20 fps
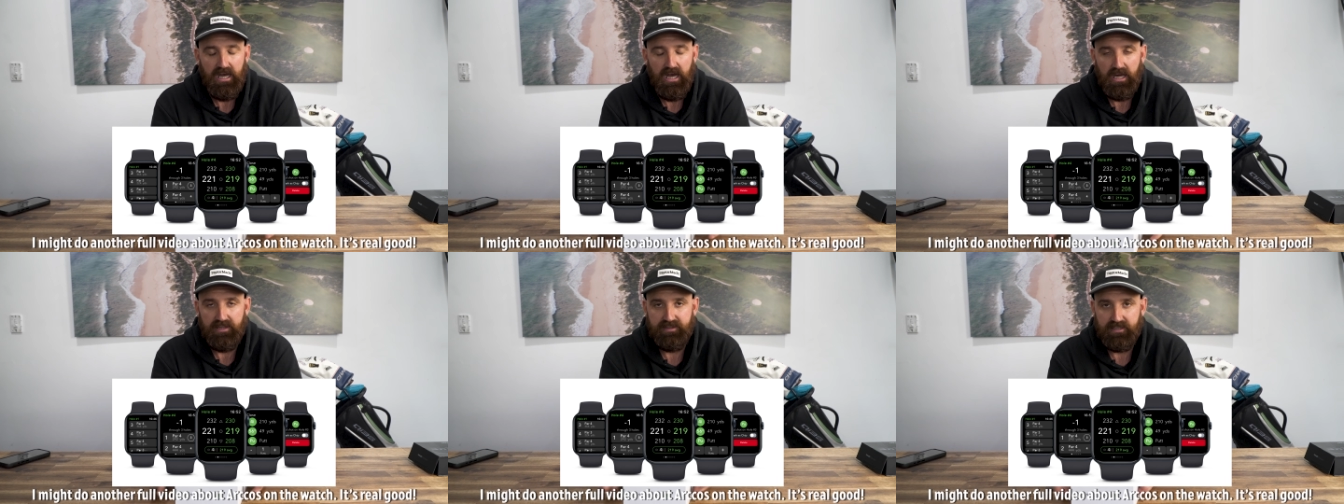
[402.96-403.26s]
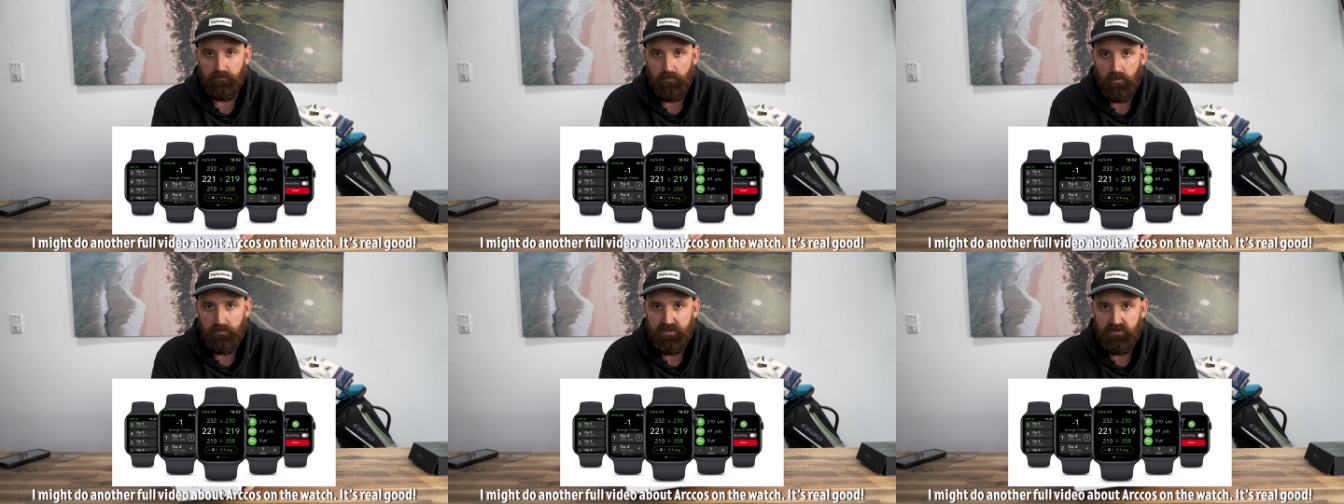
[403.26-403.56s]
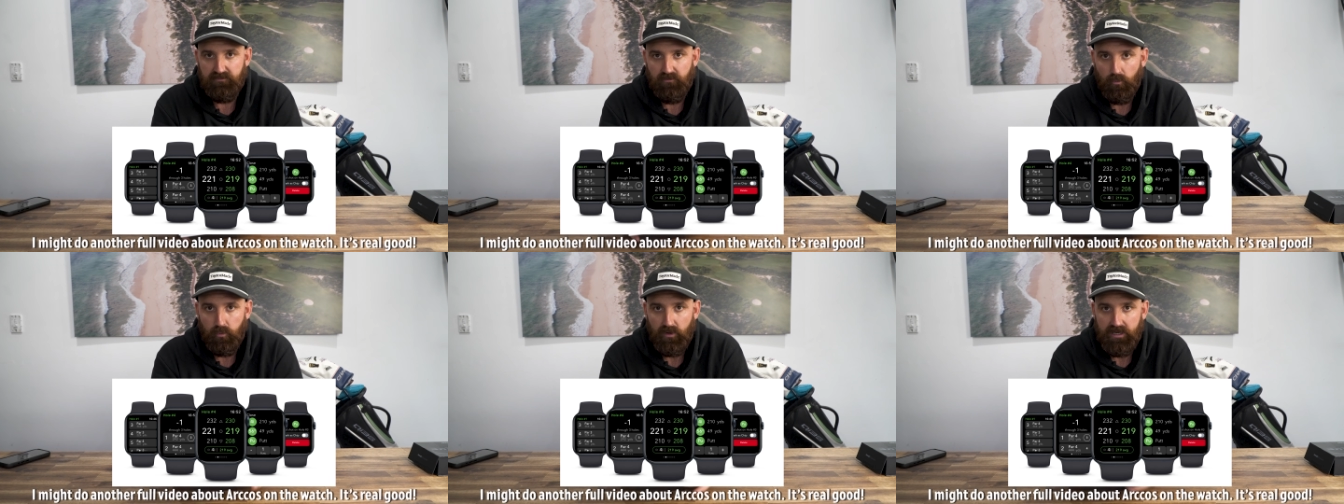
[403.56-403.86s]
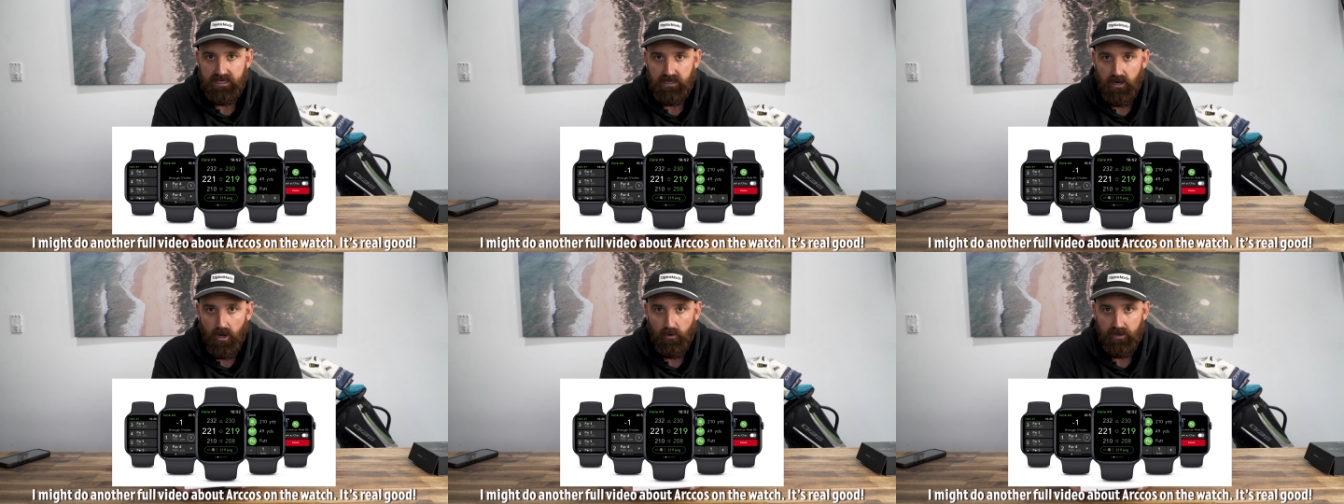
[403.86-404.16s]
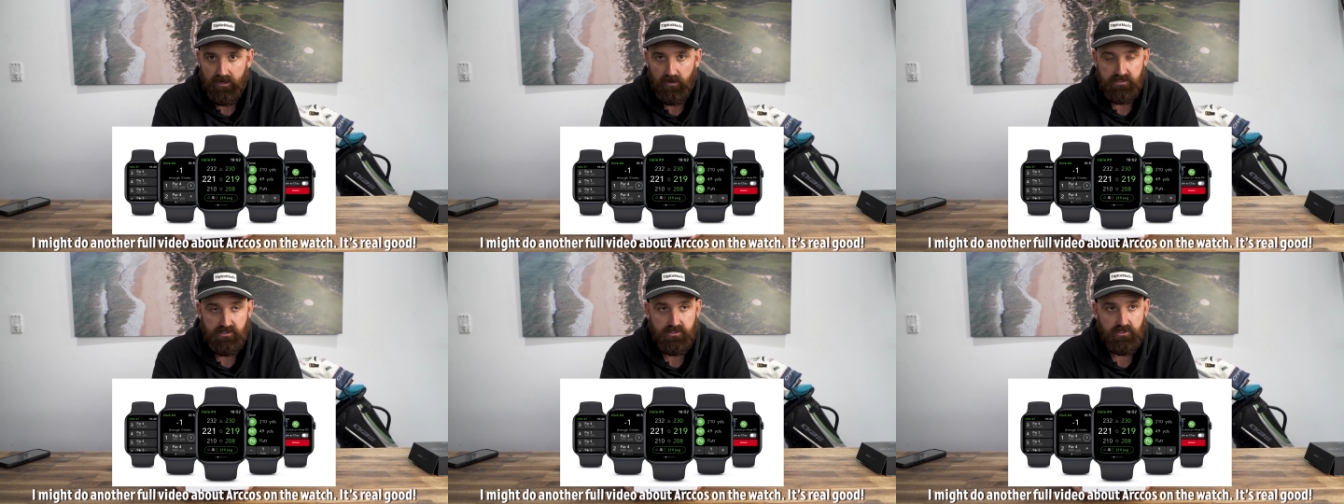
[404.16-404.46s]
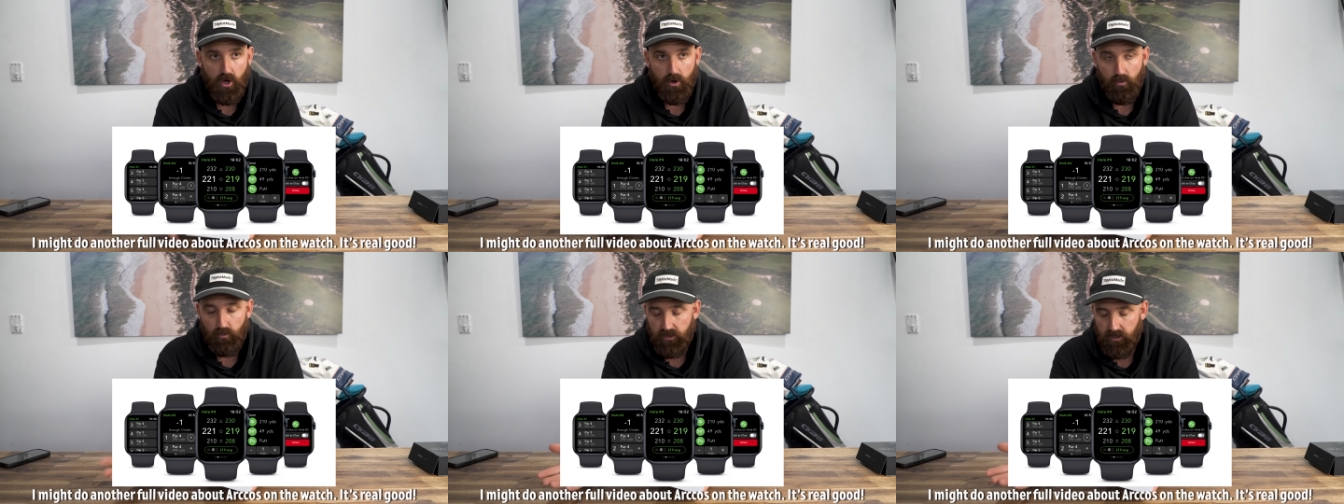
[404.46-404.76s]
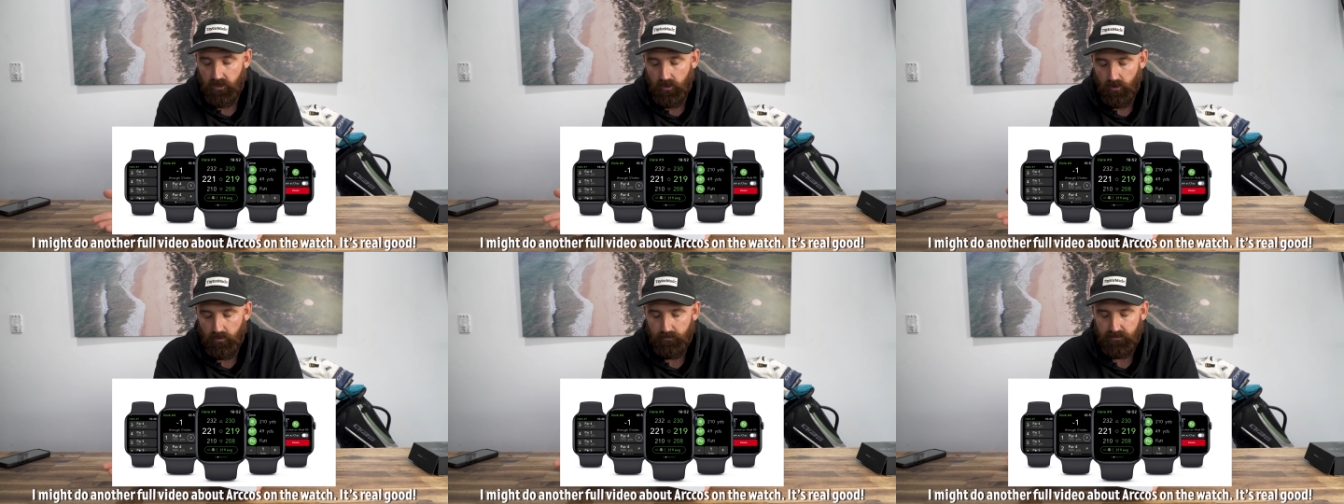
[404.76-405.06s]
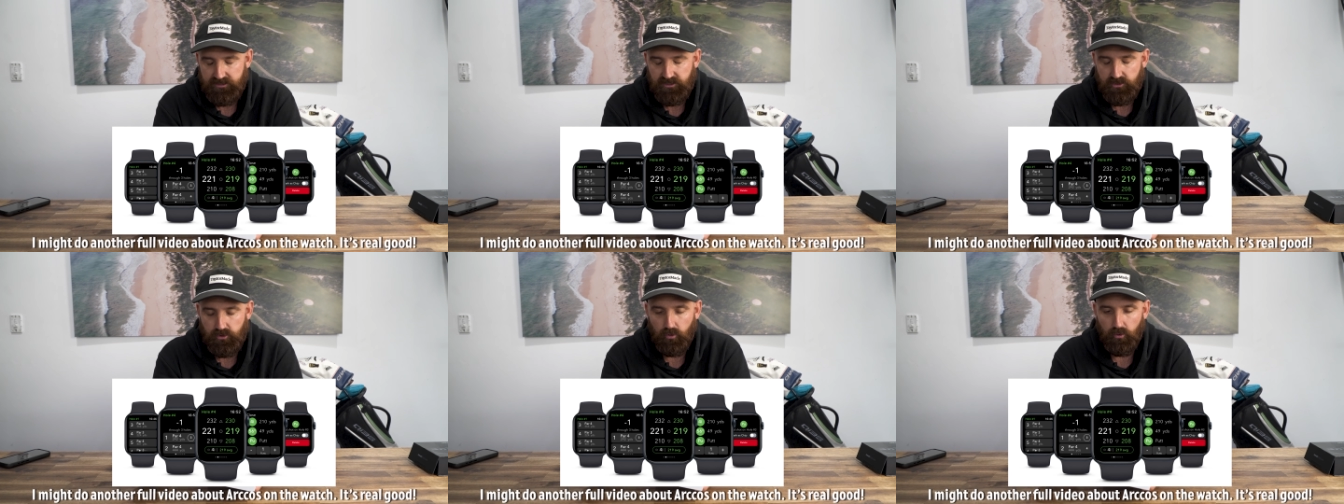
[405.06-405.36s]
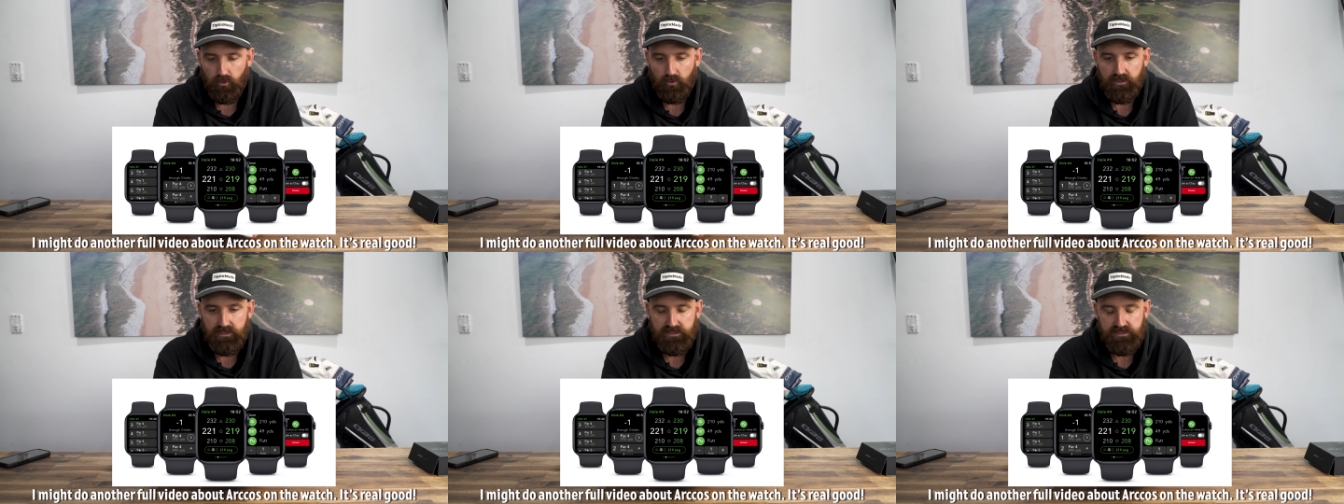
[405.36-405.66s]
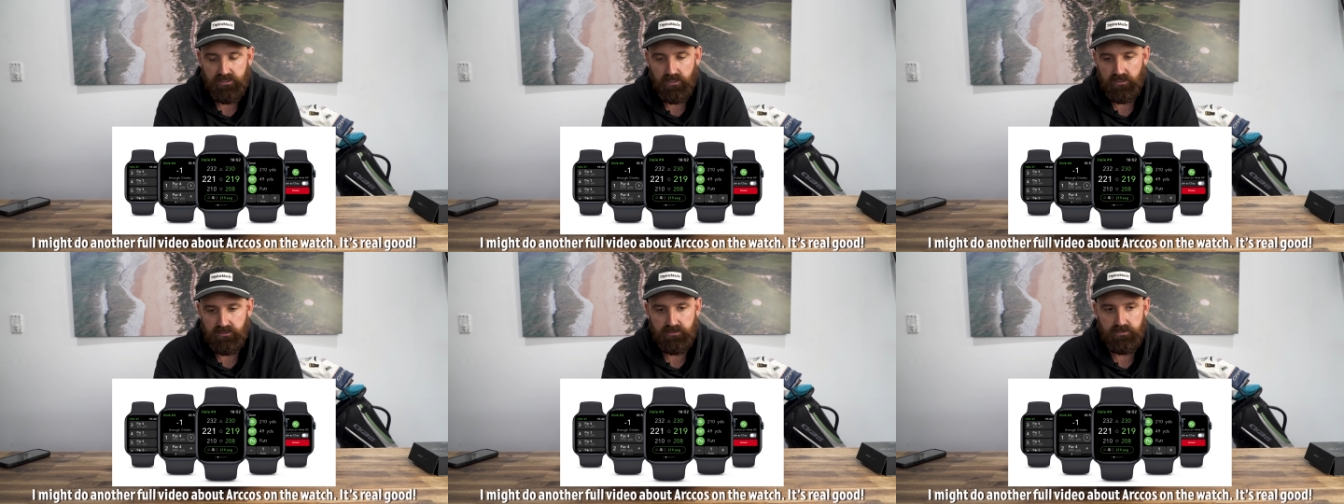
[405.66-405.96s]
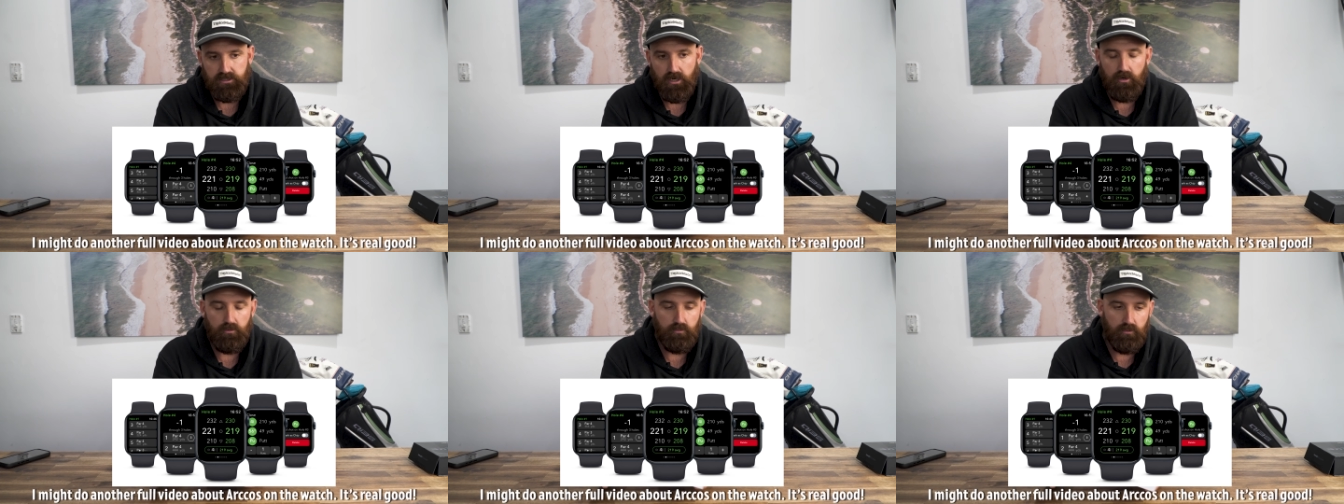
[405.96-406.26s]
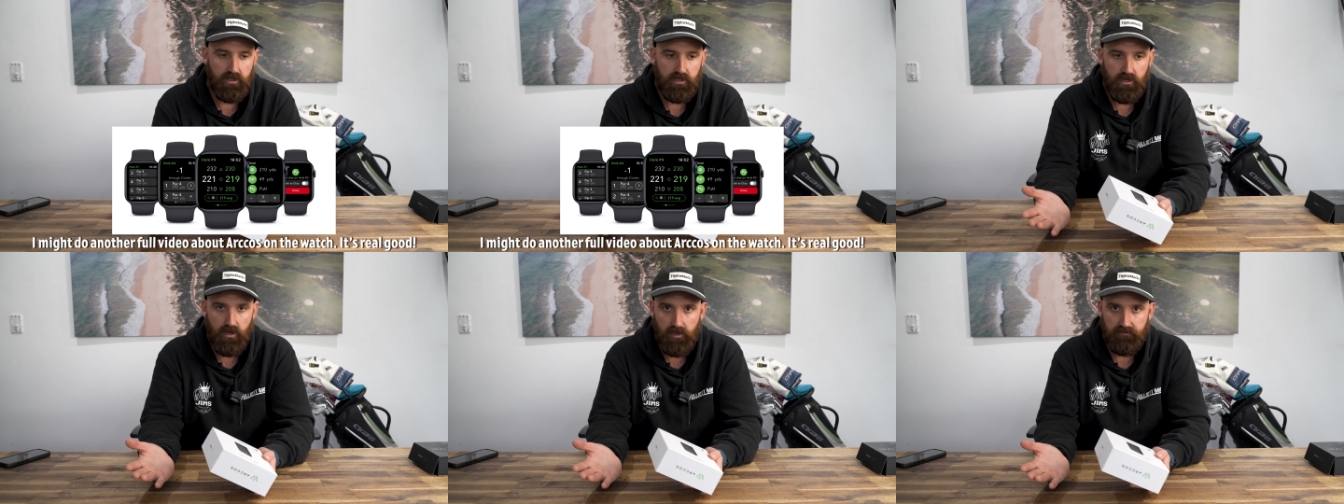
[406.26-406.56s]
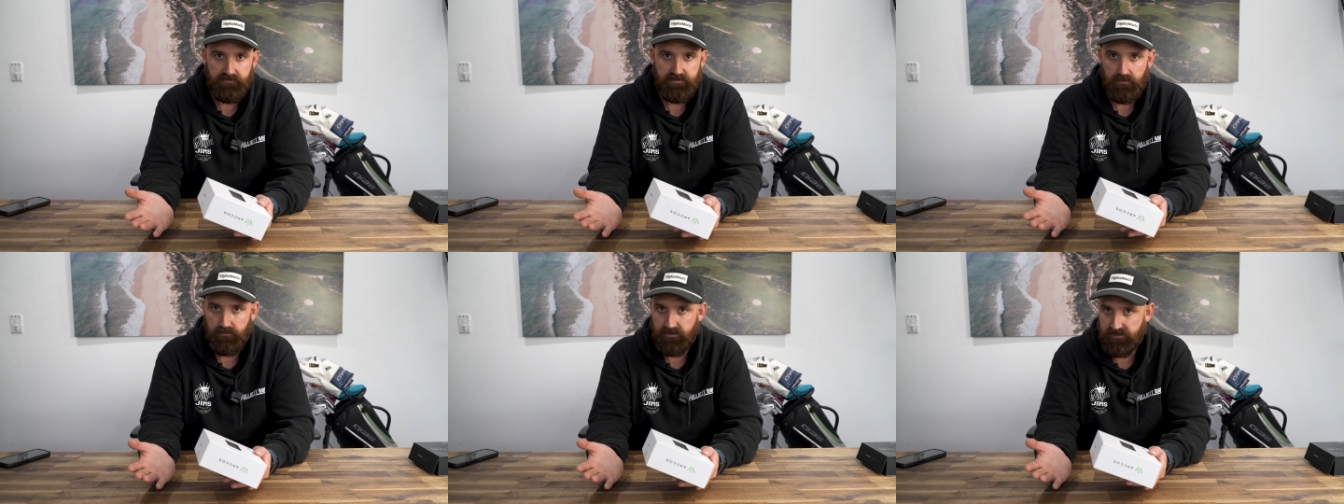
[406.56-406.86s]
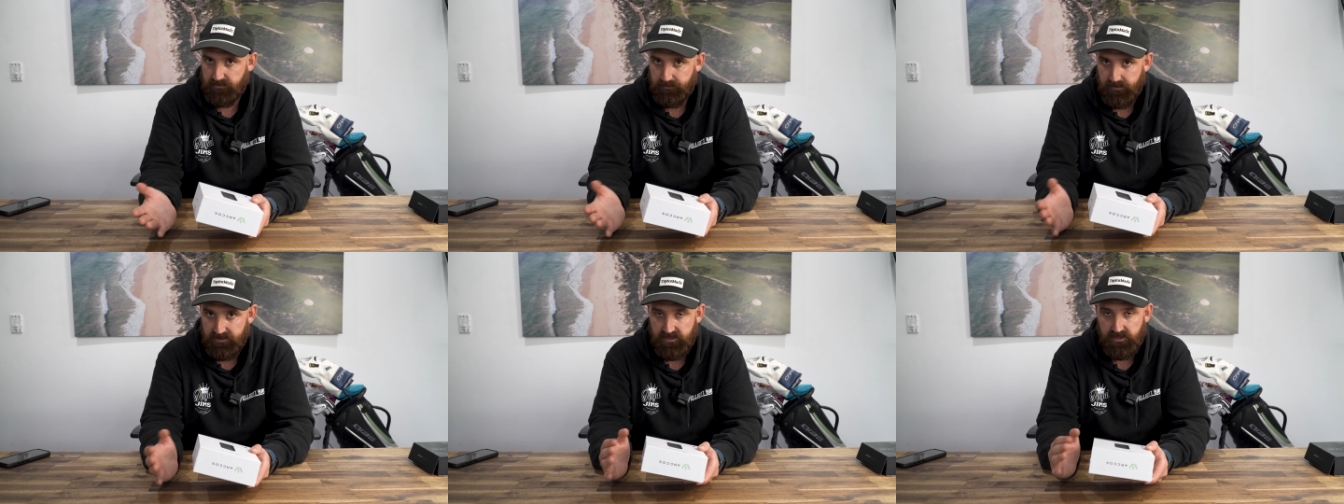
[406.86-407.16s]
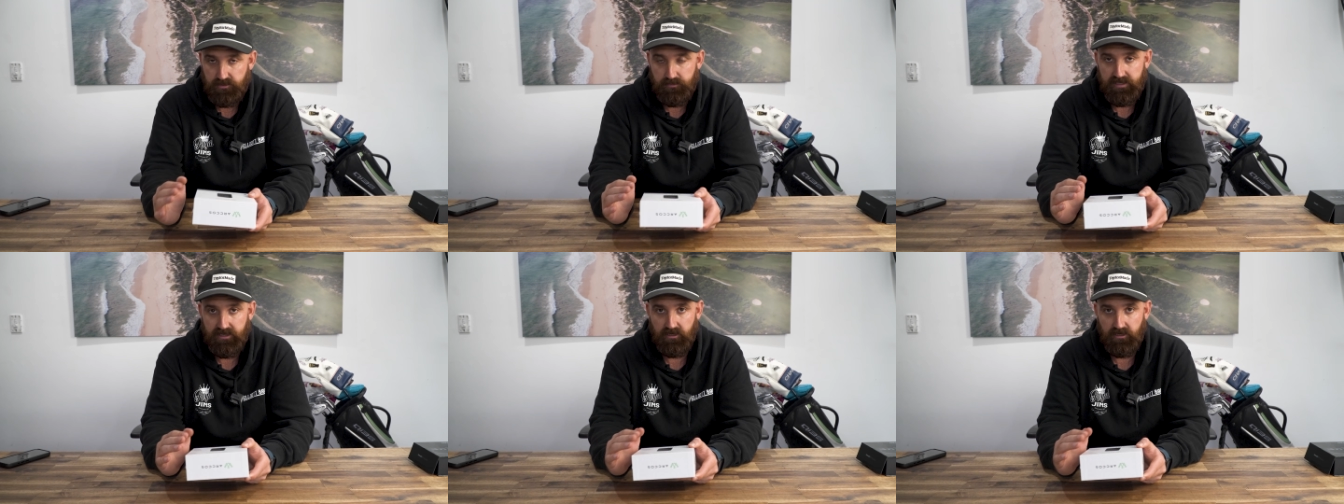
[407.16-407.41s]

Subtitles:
I think I'm a bit of a weirdo and I don't want to know what my score is and I don't want to know if someone's messaged me,